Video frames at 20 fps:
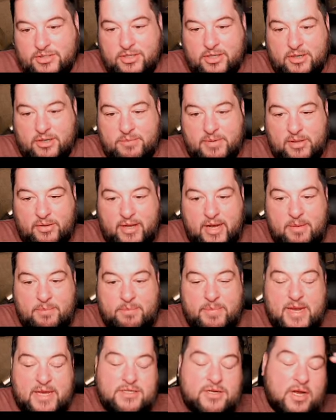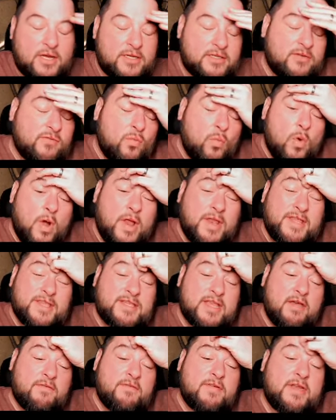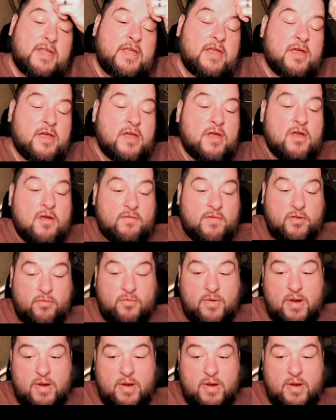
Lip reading: you're going to be looking at base cost of 170 for the